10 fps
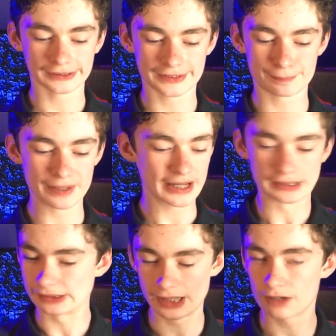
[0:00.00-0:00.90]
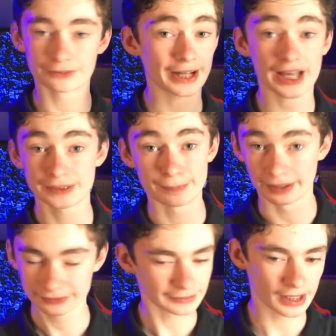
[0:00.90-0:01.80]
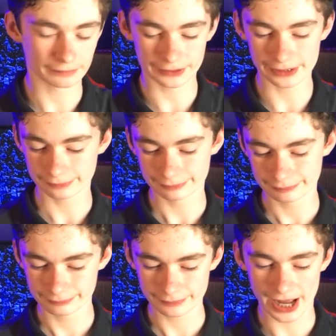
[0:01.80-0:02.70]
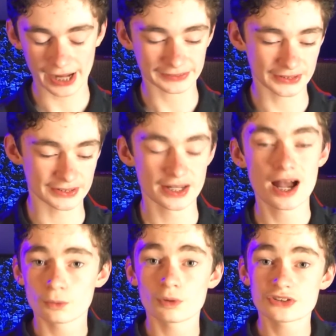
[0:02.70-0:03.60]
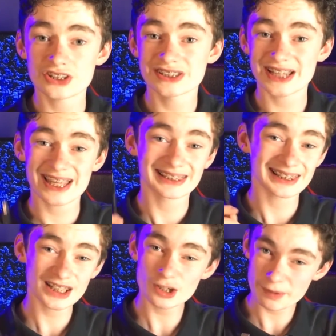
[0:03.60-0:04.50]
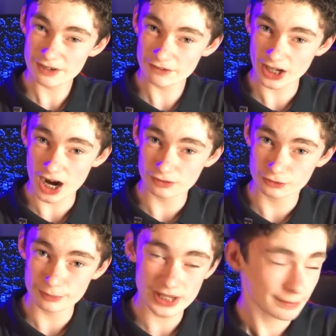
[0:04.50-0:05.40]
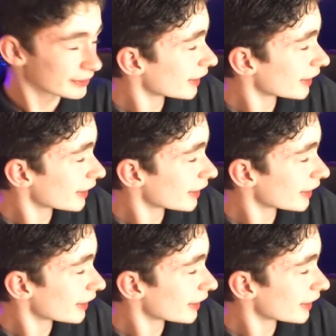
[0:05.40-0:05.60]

It's big in every aspect, every axis, which is a little bit of a con for me